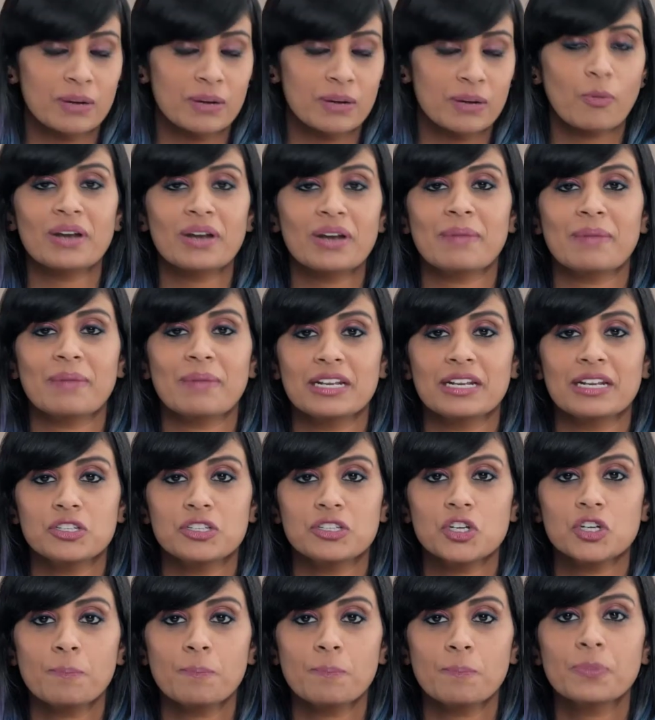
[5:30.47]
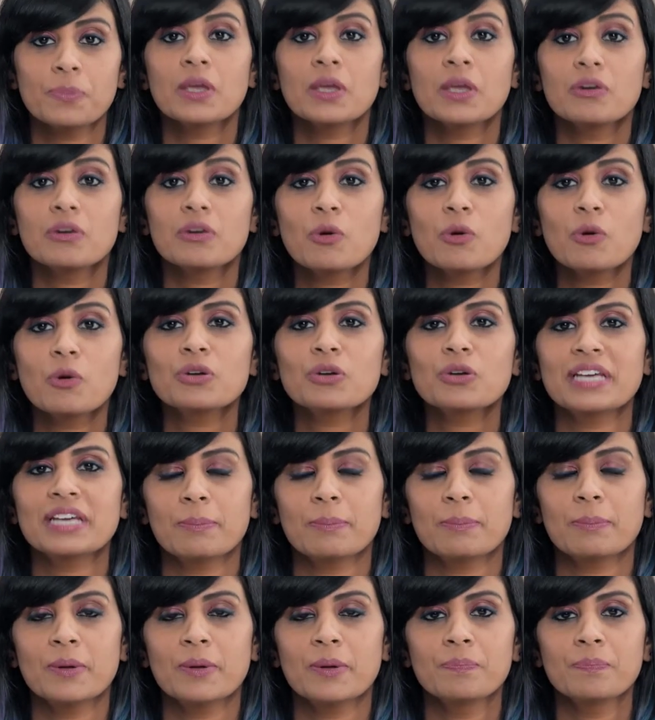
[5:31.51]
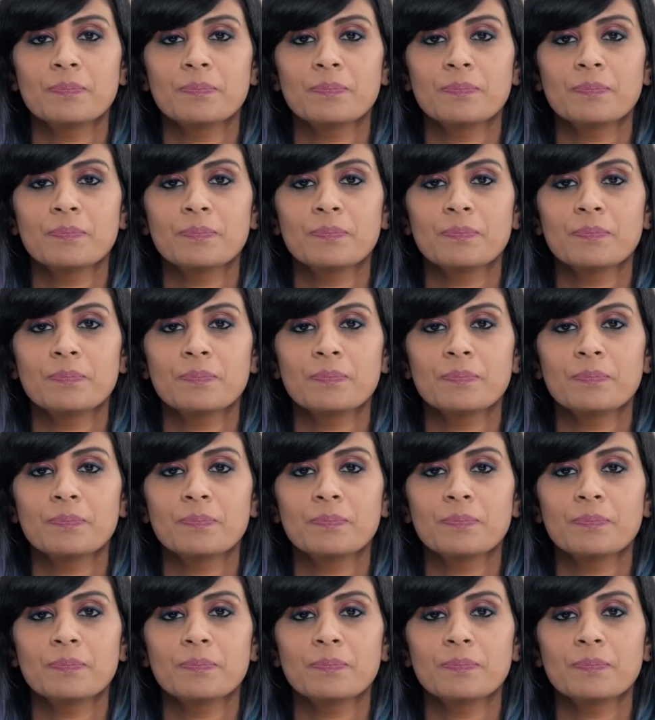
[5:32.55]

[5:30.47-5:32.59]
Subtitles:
Endpoint Manager, Remote Help,